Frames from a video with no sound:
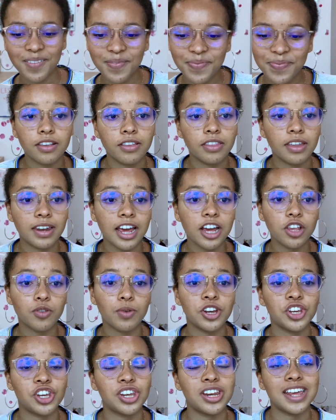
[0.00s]
So the next
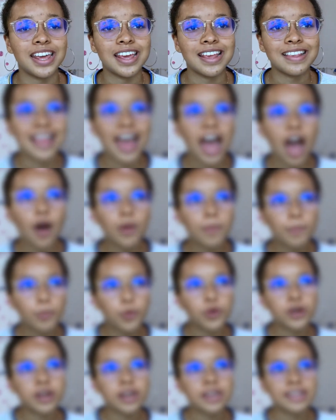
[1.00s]
question is, how
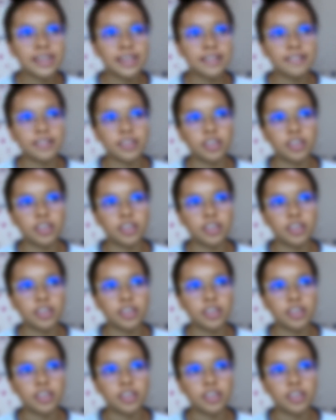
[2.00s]
important is the